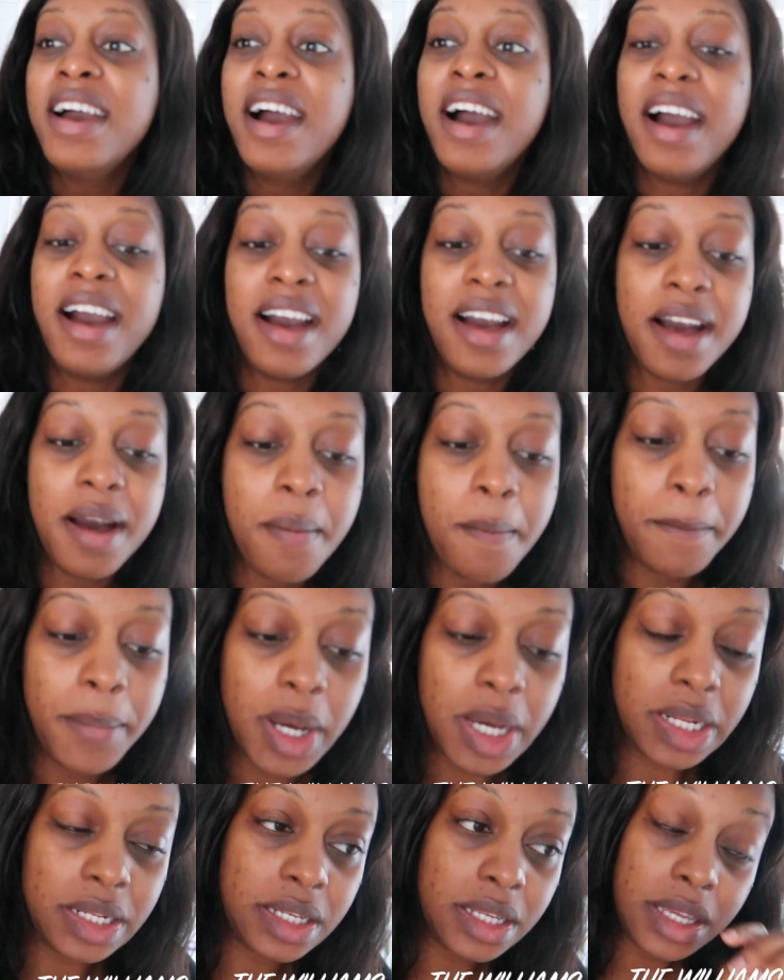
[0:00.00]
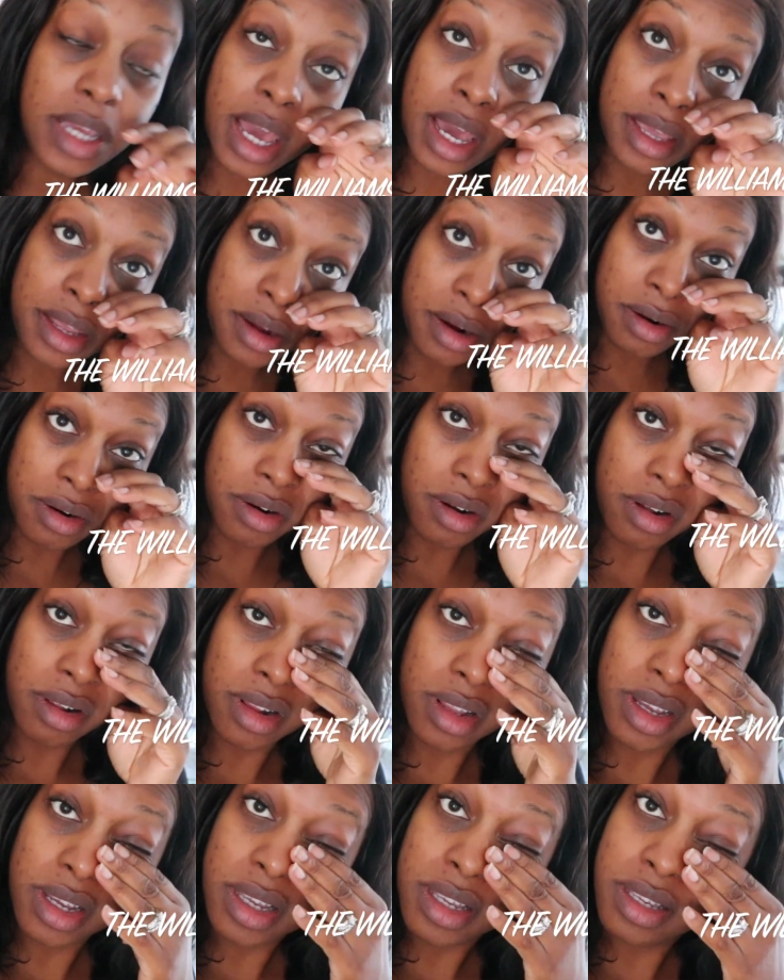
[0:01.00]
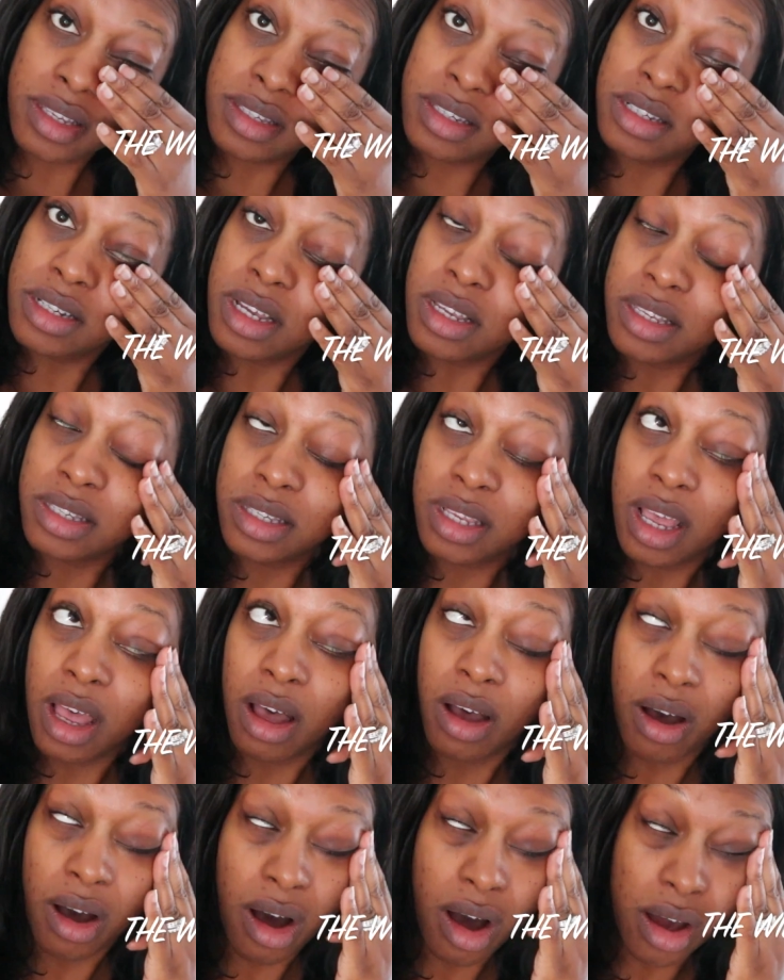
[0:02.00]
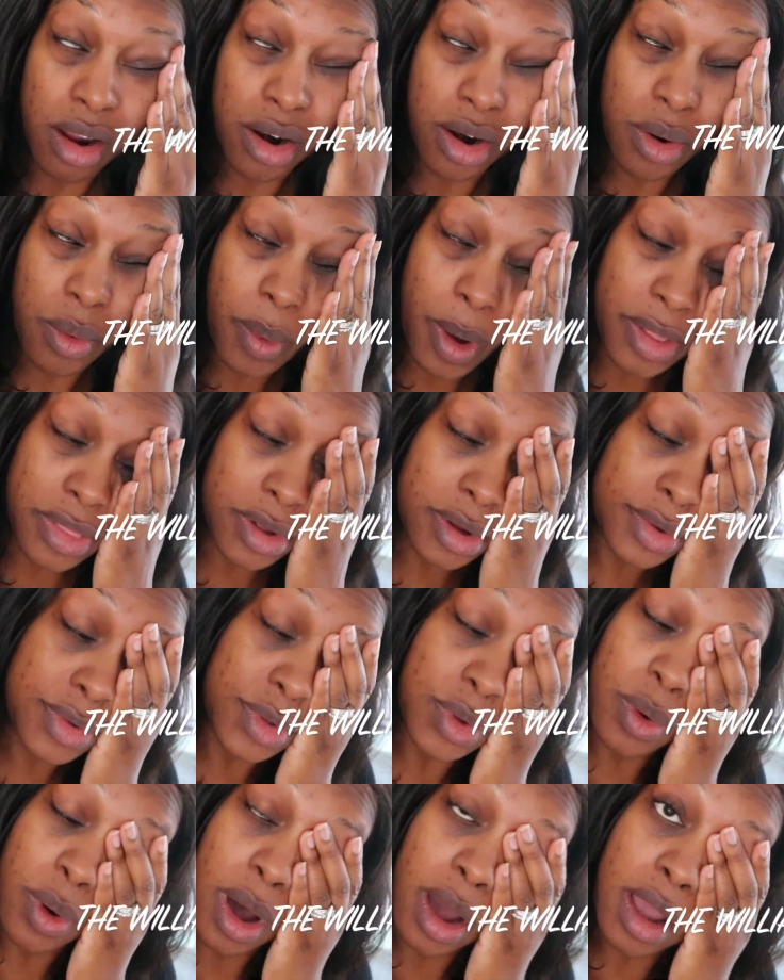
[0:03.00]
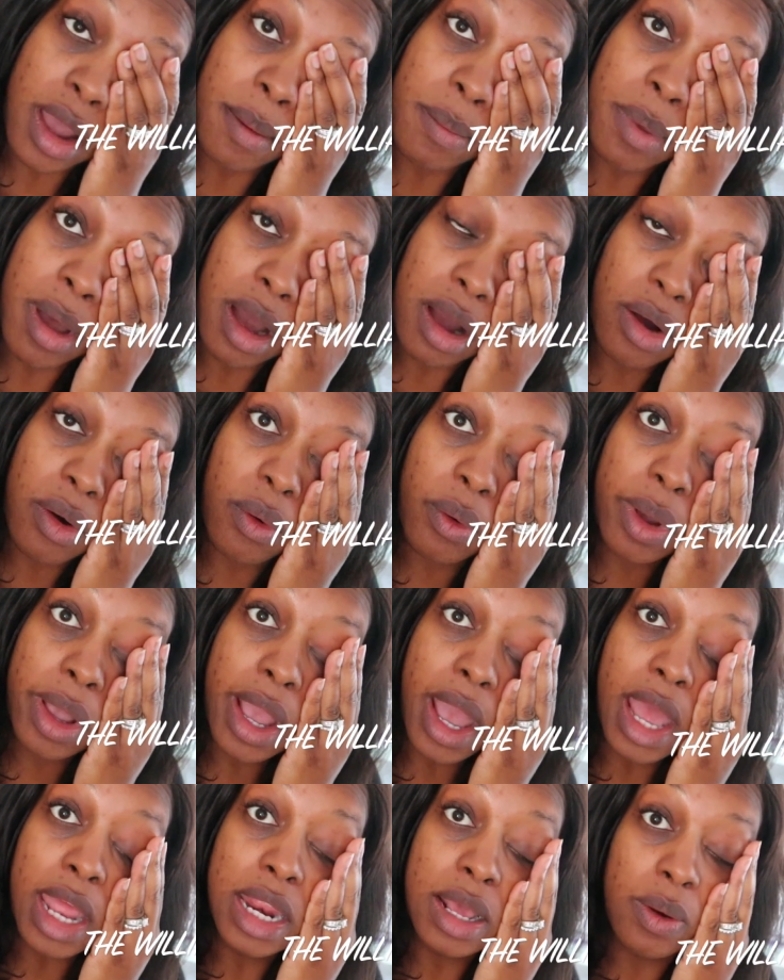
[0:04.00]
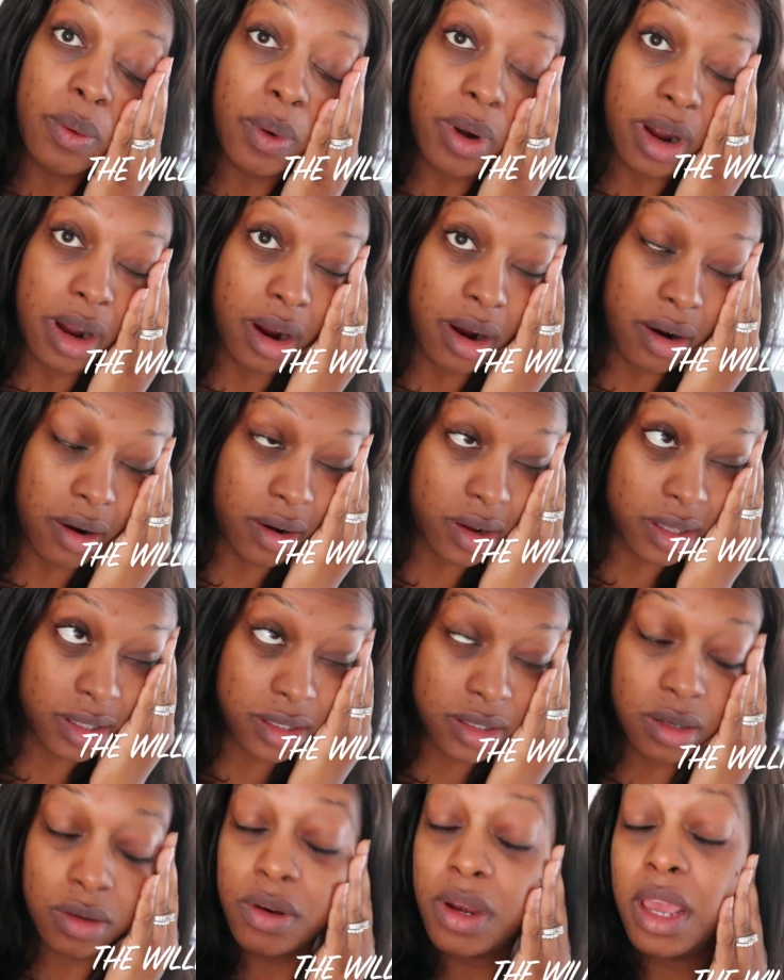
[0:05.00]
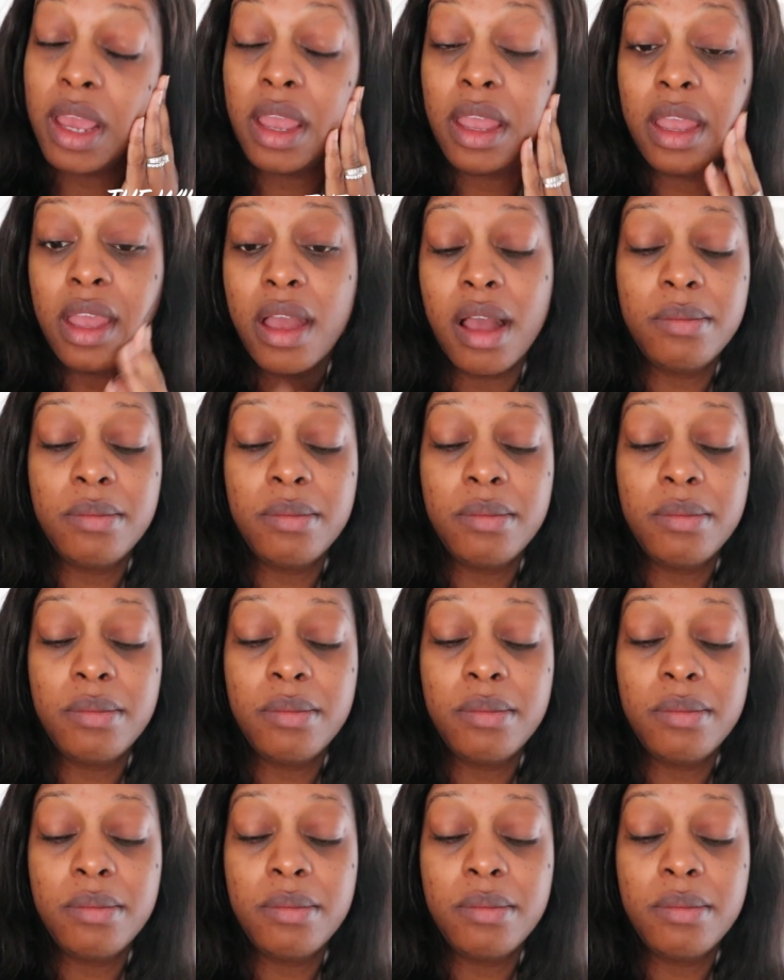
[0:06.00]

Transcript: But yeah, your girl is just under the weather, so I am not going anywhere today.